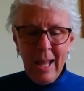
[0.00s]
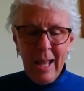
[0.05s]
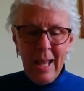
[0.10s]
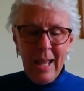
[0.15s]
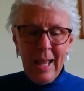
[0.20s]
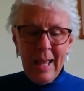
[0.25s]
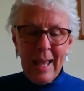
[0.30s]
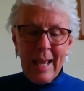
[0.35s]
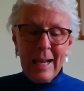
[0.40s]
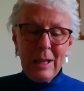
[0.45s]

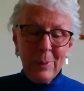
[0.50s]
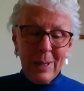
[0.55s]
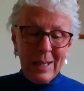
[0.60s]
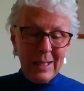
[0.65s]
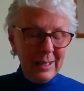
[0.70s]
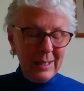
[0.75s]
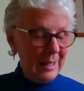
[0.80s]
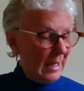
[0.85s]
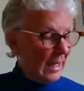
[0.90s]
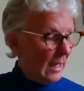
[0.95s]

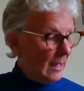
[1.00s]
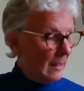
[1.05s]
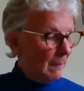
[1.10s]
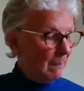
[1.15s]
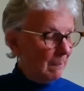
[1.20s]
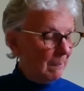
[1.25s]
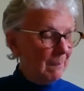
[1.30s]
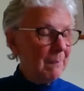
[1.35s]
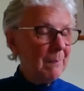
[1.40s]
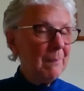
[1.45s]
Anyway,
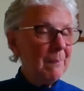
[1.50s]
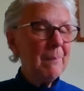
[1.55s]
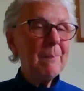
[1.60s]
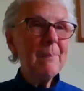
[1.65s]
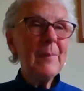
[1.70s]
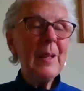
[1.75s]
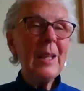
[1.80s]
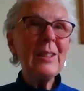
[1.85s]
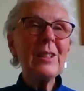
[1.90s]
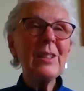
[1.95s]

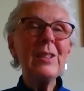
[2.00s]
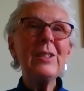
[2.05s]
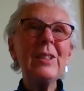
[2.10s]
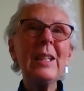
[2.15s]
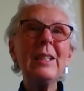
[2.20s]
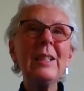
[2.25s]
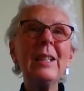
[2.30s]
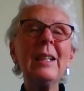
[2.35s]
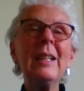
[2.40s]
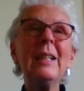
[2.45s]
as I
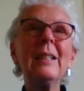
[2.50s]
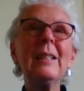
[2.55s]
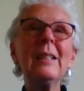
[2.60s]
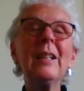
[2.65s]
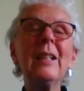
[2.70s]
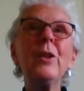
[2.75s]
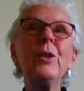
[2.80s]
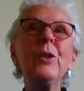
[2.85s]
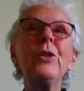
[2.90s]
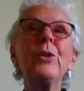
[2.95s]
said, it
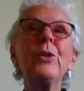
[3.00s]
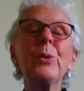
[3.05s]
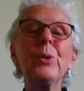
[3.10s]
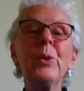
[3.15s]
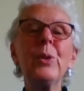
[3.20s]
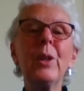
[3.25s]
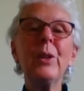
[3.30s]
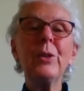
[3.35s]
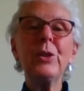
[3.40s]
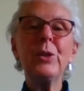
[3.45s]
goes through
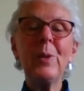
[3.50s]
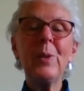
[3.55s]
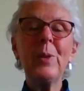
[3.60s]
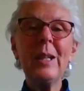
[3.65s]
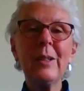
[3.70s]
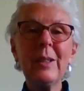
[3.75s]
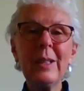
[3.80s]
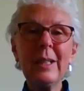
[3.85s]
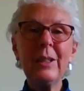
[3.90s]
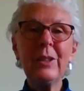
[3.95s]
those
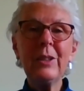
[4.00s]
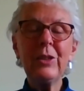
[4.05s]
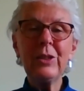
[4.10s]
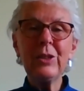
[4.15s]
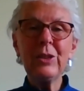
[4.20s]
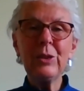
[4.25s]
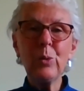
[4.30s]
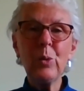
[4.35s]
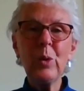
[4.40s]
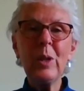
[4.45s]

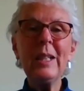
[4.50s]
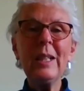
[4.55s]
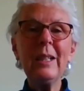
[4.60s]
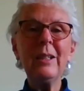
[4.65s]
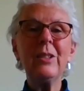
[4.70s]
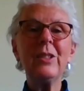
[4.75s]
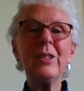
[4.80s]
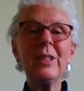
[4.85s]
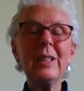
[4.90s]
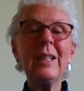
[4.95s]
various
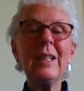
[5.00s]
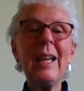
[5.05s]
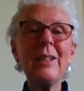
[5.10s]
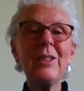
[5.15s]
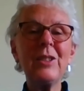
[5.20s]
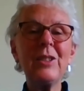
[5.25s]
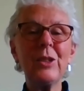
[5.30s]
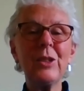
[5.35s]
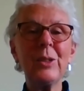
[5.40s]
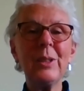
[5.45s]
rings and
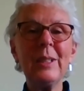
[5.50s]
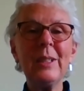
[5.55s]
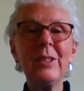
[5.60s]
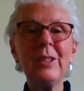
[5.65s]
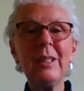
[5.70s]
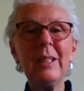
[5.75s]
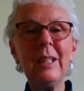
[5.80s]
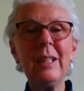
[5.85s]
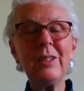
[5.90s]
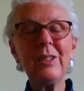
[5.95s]
categories,
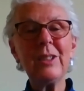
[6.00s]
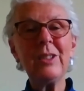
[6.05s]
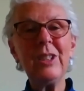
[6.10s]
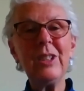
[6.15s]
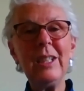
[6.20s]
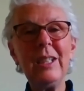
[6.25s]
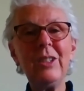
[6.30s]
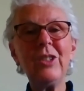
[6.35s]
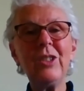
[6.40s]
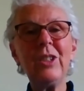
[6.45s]
and there's a
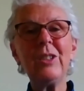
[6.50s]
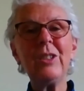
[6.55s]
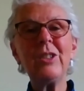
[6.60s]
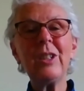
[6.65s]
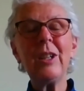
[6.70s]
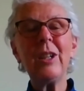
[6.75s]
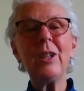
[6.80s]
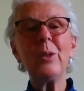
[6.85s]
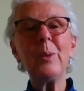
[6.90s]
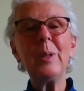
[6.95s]
teaching to
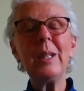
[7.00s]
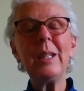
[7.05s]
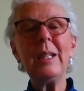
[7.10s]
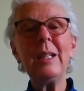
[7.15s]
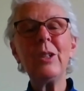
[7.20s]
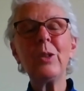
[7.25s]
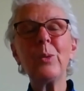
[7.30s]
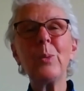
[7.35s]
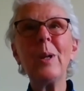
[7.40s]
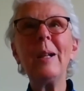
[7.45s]
go with
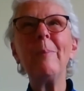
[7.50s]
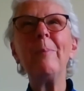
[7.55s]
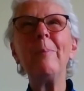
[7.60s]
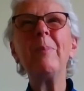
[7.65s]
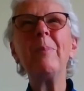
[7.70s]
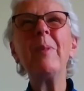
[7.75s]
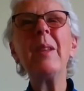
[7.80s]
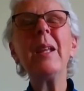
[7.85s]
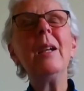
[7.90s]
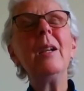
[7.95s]
each one,
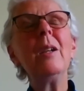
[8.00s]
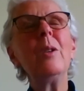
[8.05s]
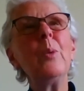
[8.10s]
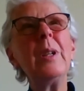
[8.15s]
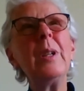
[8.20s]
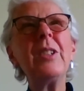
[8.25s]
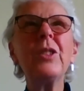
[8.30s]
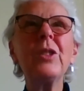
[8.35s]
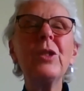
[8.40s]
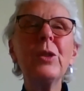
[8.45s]

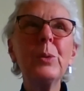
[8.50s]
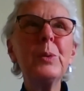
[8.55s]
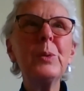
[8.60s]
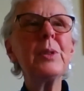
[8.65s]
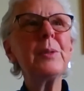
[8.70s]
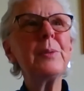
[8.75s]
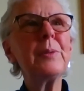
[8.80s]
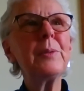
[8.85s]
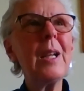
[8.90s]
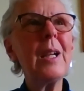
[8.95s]
which sort
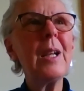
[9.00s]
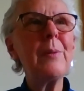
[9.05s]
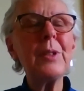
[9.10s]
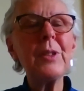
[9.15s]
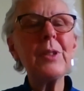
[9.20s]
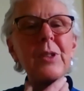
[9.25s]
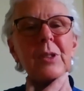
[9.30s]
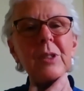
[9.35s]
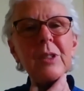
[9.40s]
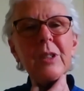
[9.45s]
of covers
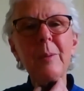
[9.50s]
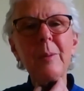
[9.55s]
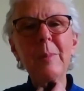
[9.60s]
similar